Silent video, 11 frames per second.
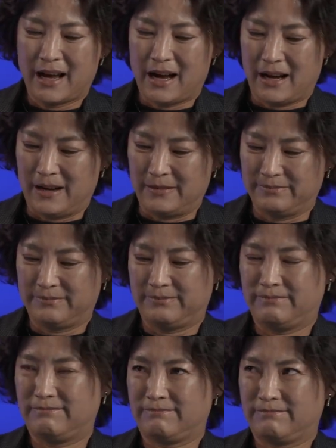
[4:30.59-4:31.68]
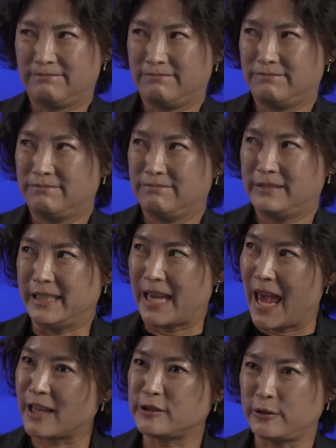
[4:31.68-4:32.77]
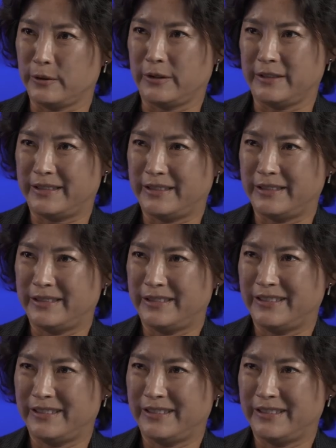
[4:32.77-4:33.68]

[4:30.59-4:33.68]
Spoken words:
the exodus